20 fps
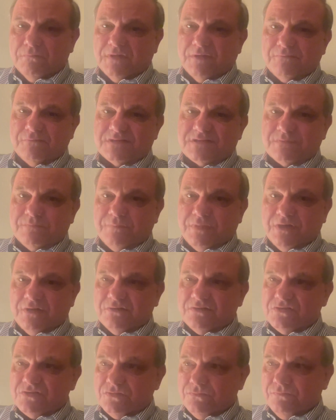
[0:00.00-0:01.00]
That was
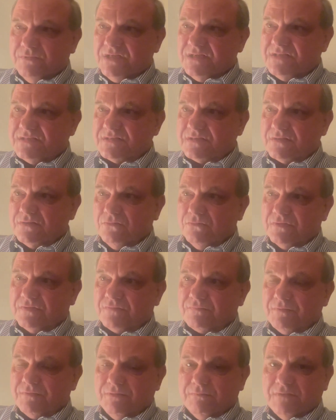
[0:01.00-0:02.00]
about 2 weeks ago or
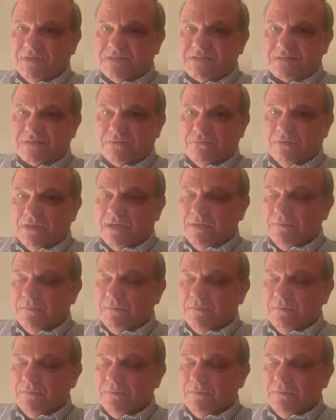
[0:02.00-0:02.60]
3 weeks ago, I